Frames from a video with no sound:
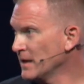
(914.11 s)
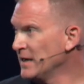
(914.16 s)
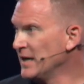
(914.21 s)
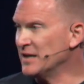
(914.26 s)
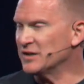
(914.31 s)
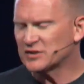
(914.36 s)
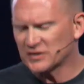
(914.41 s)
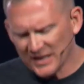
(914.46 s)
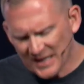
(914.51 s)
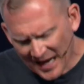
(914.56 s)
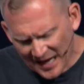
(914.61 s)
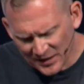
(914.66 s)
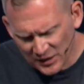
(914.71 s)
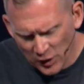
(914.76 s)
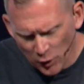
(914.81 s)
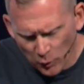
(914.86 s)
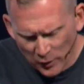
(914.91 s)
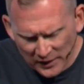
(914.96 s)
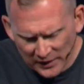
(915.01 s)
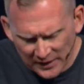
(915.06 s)
And see, I
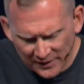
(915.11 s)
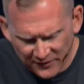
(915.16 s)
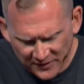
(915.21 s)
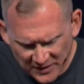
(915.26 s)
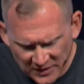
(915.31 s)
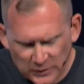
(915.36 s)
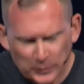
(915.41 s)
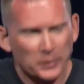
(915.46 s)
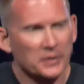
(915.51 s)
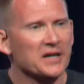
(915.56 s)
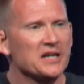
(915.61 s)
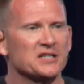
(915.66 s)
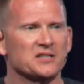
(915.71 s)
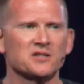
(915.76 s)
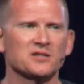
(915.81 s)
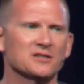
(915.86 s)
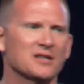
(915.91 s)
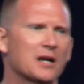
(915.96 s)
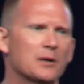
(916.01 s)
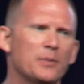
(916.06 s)
know we live in this place.
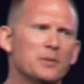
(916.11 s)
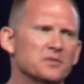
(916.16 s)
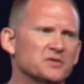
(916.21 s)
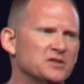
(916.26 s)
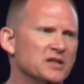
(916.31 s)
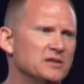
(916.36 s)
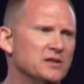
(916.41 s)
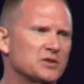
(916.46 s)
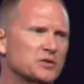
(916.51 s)
There's a lot of people sitting in